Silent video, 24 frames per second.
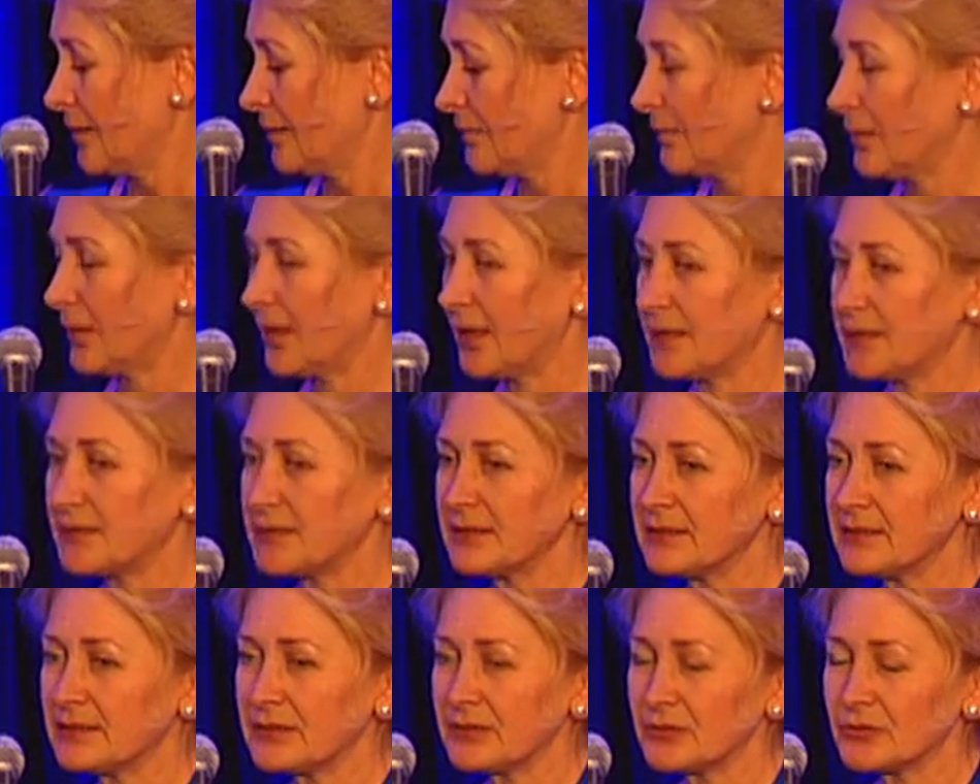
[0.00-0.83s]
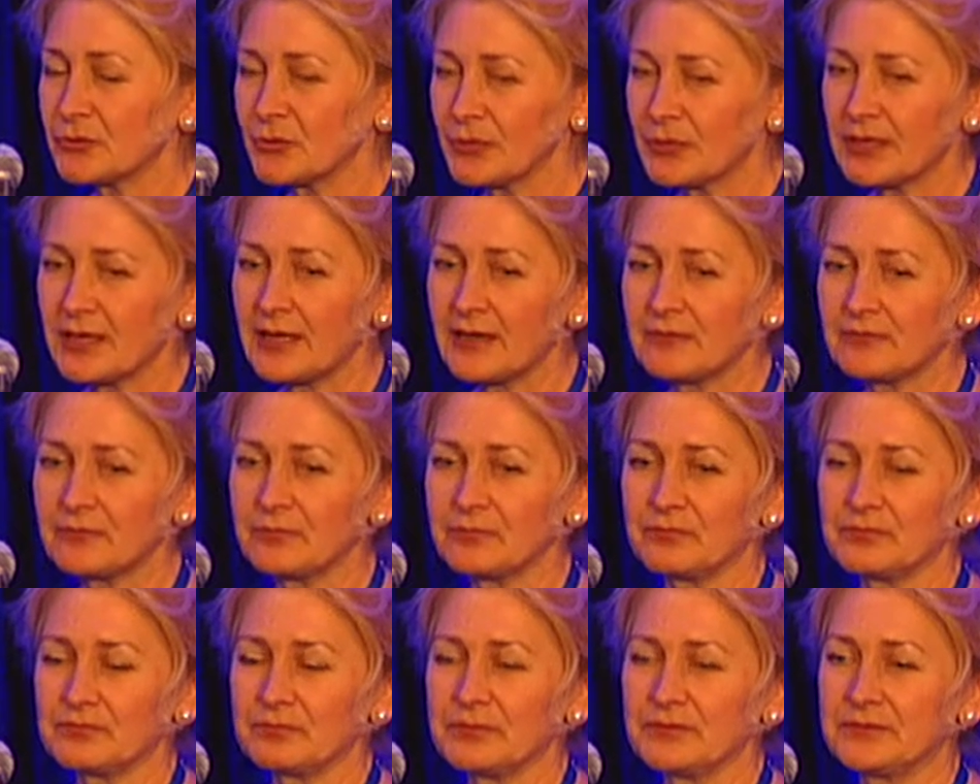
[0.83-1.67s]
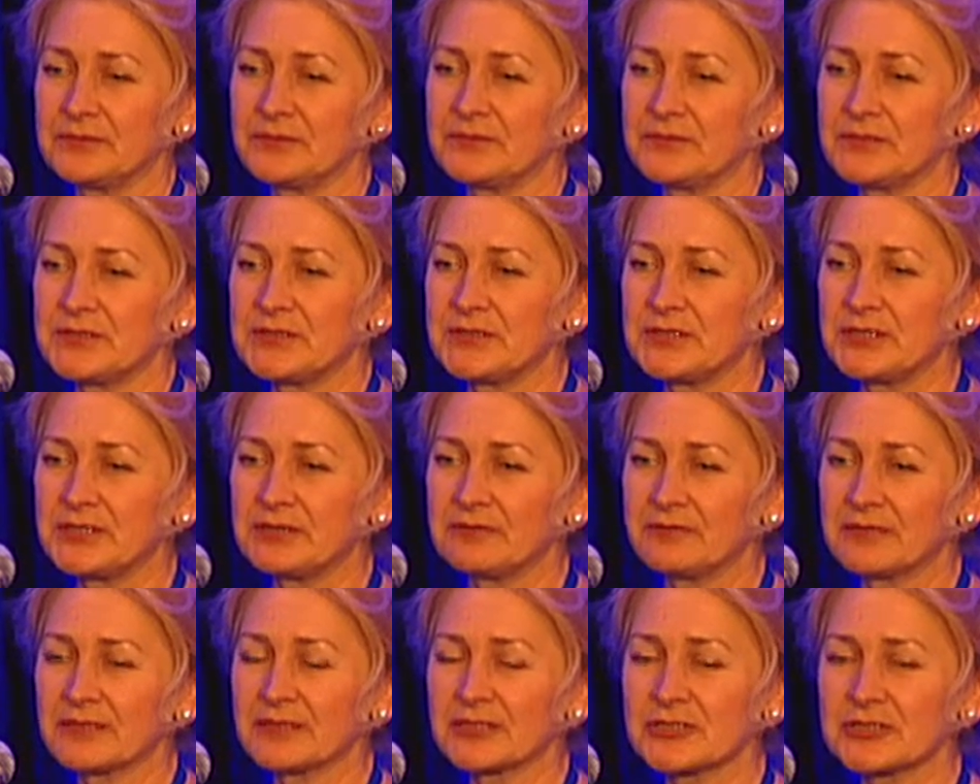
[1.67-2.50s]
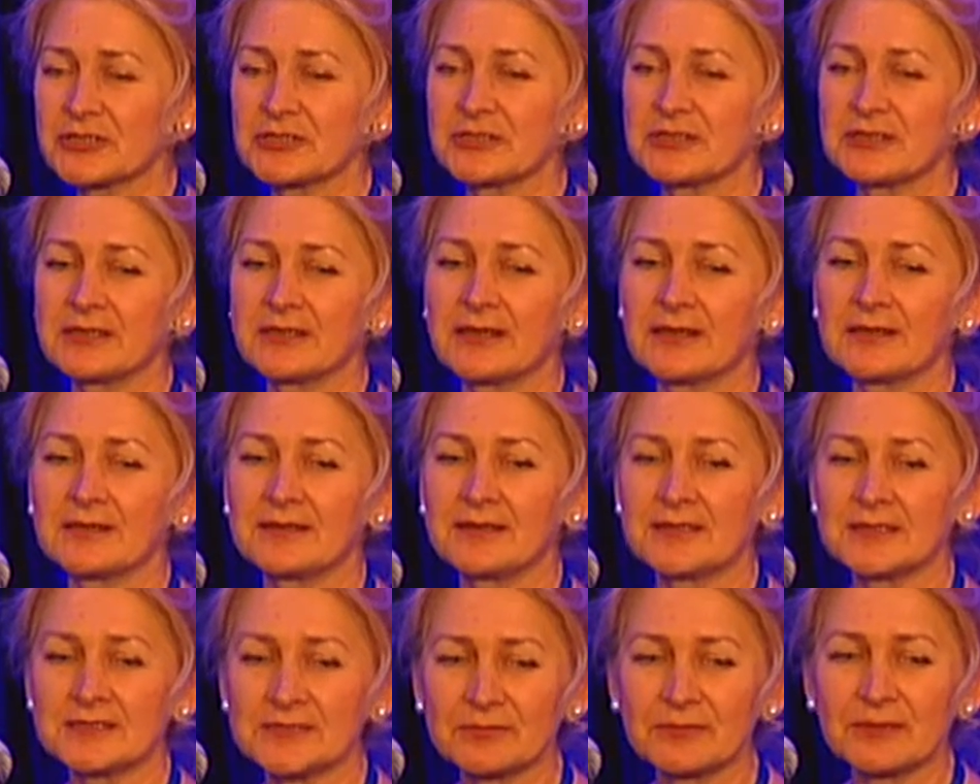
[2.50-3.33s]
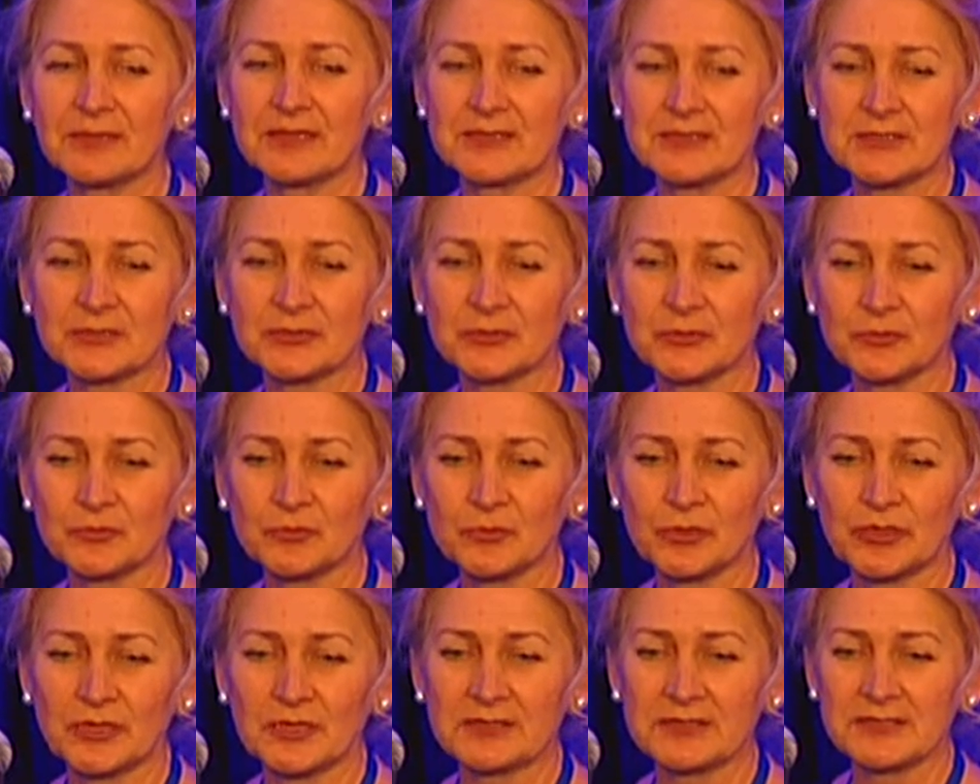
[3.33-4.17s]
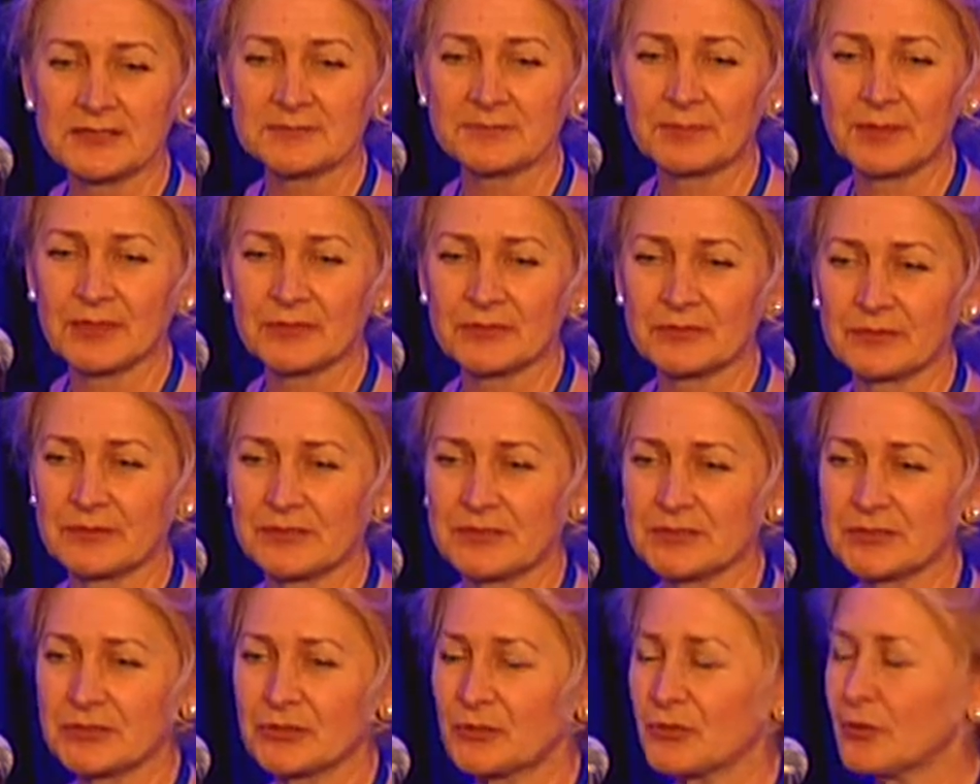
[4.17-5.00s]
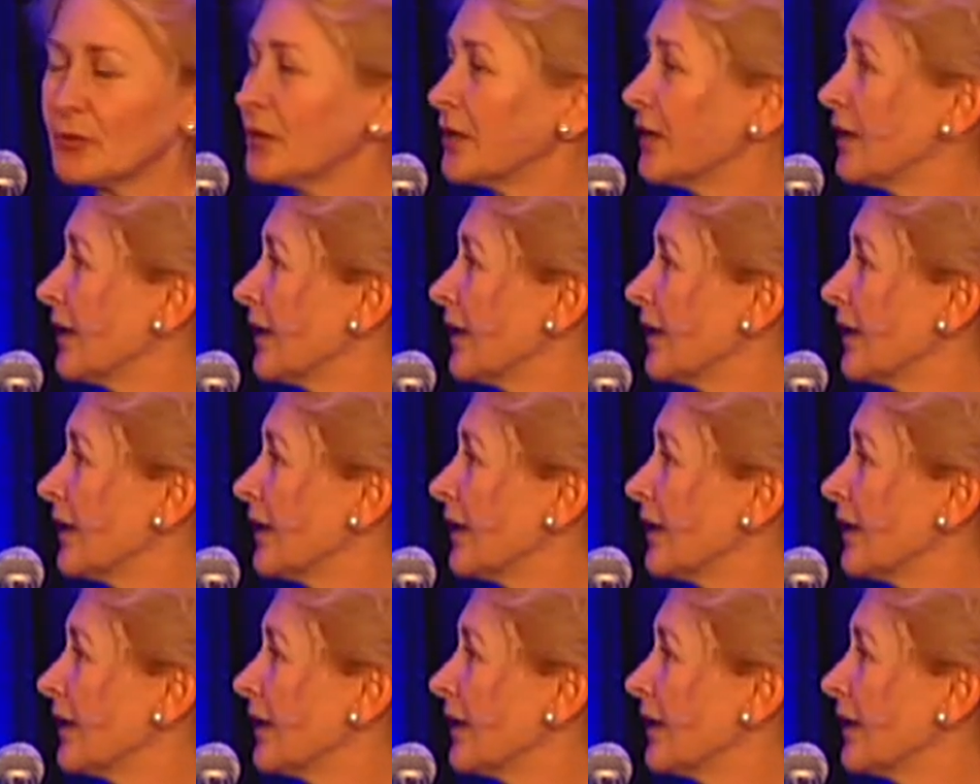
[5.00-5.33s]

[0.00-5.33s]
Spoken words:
But you don't have P53 function there, that's why it's not working this pathway. So